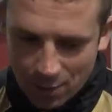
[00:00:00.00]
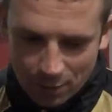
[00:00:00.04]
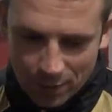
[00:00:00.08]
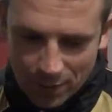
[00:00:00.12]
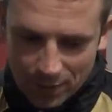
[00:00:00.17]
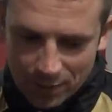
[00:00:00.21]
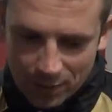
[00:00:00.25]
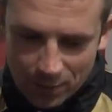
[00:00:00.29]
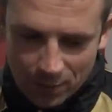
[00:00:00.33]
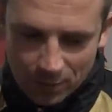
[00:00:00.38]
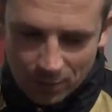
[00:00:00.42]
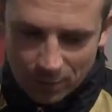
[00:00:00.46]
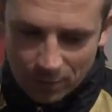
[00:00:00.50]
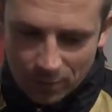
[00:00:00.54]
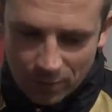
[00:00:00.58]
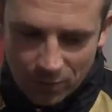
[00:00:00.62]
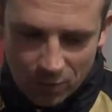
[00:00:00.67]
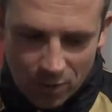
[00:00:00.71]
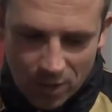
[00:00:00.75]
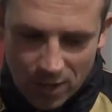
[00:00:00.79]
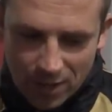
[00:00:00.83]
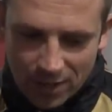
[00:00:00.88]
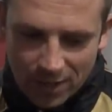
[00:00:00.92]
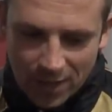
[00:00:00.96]
We've had some
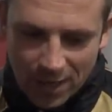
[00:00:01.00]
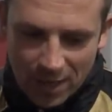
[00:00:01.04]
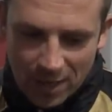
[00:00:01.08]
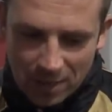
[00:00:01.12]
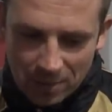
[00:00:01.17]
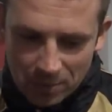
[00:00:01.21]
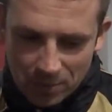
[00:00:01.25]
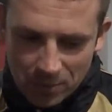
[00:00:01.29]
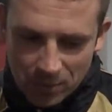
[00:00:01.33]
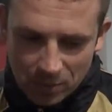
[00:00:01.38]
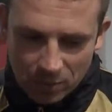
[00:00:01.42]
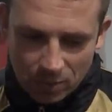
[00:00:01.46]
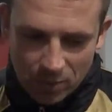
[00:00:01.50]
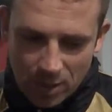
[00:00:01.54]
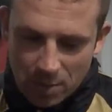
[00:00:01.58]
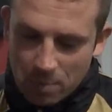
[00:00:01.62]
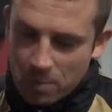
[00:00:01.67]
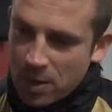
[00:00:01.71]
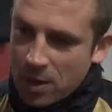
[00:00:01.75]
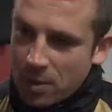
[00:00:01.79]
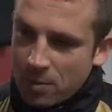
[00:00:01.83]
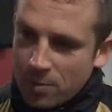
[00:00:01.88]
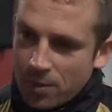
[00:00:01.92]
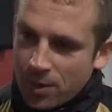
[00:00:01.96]
great games, some
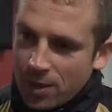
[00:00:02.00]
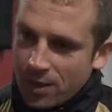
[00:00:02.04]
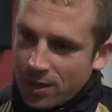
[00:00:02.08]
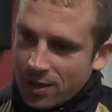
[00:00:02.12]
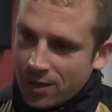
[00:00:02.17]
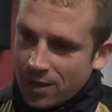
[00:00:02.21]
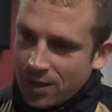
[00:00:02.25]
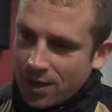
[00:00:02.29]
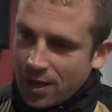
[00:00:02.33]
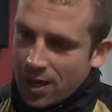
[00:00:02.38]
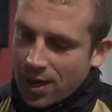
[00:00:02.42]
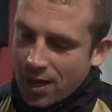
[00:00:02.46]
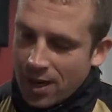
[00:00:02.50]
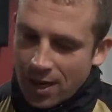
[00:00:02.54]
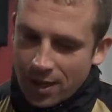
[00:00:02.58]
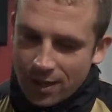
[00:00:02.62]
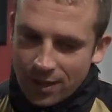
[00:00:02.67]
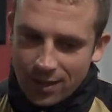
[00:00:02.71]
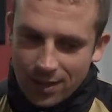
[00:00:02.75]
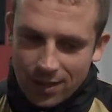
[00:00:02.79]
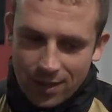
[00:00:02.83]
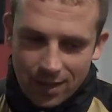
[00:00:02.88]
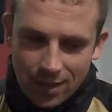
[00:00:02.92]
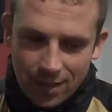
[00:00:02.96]
great memories,
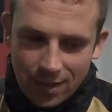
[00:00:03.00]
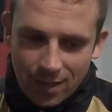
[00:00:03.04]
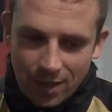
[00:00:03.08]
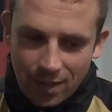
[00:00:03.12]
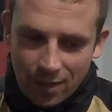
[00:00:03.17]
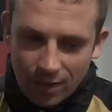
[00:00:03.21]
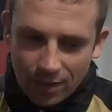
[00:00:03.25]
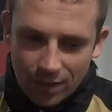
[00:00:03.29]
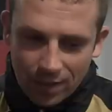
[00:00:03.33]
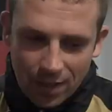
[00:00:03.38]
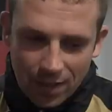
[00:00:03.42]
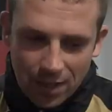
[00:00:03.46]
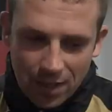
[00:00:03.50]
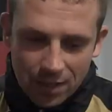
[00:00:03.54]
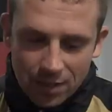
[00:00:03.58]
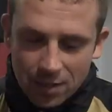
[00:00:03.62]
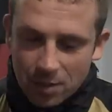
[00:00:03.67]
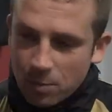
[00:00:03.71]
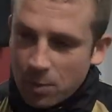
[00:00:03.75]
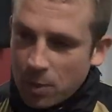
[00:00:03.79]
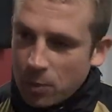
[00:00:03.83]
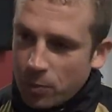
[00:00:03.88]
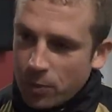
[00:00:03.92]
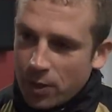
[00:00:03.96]
and I think the
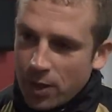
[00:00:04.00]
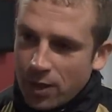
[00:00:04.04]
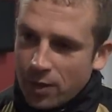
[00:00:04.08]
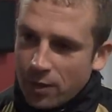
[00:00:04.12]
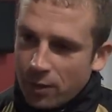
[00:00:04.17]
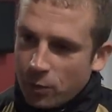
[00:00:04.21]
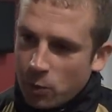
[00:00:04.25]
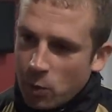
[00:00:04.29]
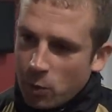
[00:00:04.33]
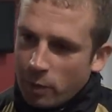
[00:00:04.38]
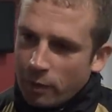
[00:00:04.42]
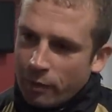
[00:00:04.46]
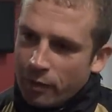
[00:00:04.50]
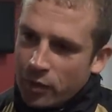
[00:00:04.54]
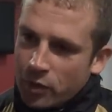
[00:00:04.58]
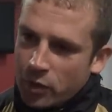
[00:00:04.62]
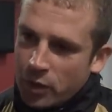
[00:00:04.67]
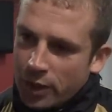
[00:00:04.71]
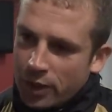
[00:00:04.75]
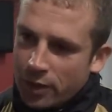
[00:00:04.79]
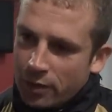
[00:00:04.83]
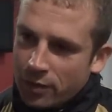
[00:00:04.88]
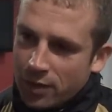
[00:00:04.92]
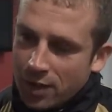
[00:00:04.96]
lads can be proud of what we've
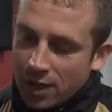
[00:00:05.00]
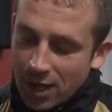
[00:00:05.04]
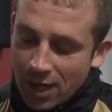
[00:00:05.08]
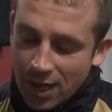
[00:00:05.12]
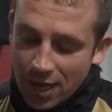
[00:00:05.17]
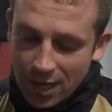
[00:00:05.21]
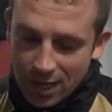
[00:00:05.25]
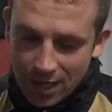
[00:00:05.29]
achieved.